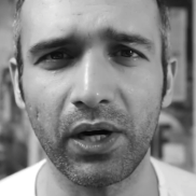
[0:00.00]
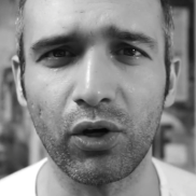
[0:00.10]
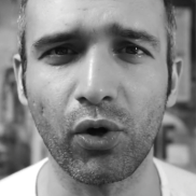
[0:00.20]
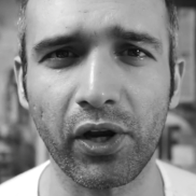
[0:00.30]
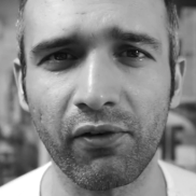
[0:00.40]

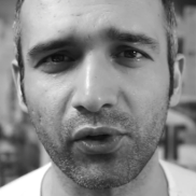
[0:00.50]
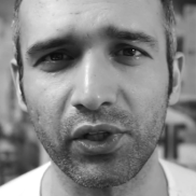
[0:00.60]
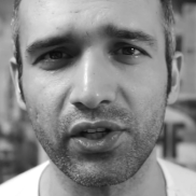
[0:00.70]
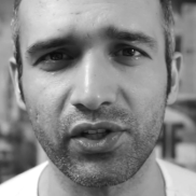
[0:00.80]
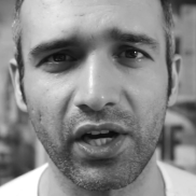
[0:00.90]
looking for
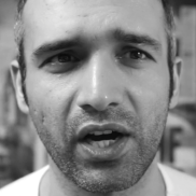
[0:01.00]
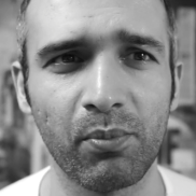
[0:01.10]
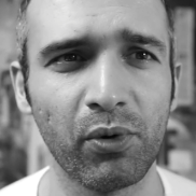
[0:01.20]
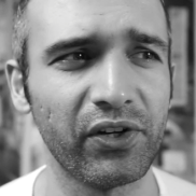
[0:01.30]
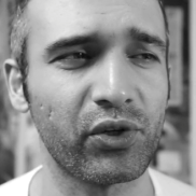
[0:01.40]
these
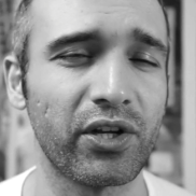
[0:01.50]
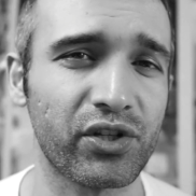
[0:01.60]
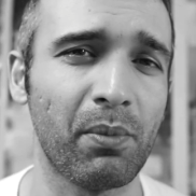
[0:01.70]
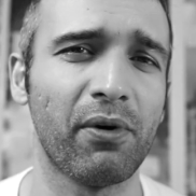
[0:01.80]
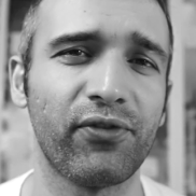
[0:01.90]
movie trailers,
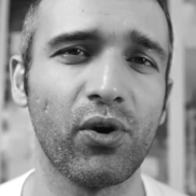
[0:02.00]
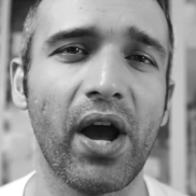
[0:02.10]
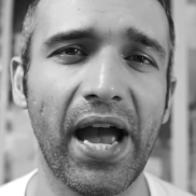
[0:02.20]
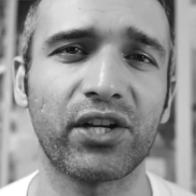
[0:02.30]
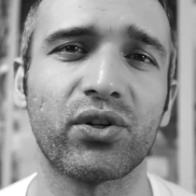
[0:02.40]
some of you
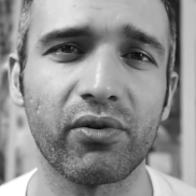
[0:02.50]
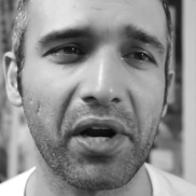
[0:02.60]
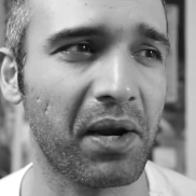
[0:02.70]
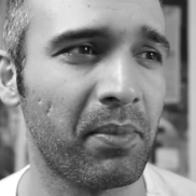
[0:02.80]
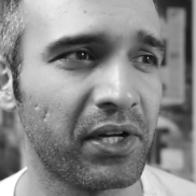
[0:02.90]
actually
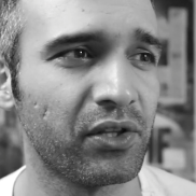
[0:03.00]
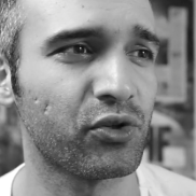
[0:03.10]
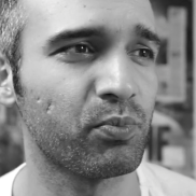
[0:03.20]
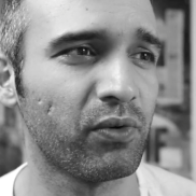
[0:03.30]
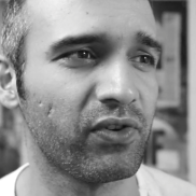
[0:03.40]
recommended
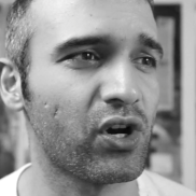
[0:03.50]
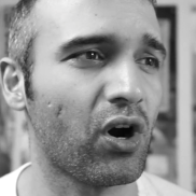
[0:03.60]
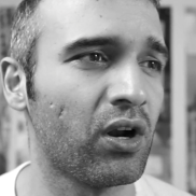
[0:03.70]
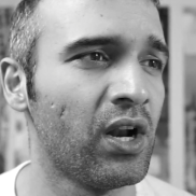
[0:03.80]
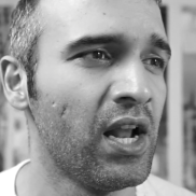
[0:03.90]
this movie
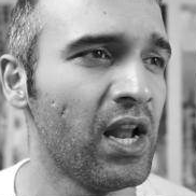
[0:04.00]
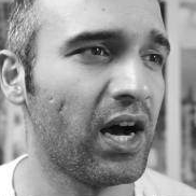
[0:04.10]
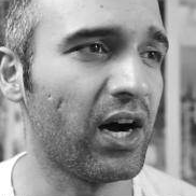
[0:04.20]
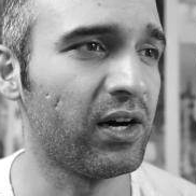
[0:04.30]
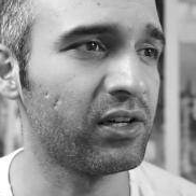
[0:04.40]
called
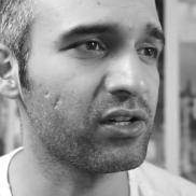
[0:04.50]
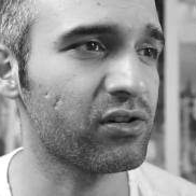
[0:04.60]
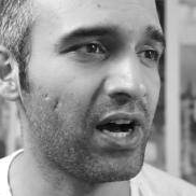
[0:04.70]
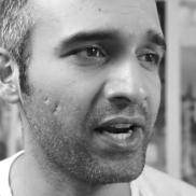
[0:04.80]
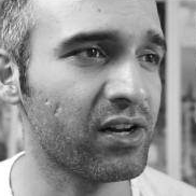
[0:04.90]

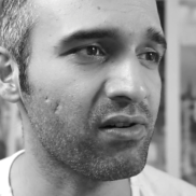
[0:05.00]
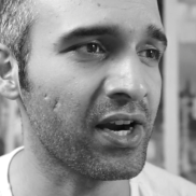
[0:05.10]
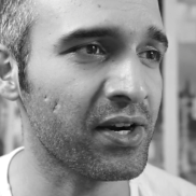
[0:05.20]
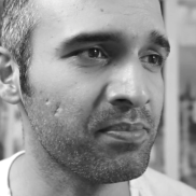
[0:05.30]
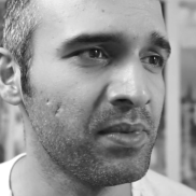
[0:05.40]

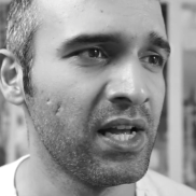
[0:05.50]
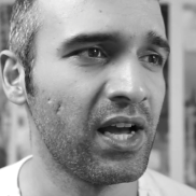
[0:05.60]
Ranarangam.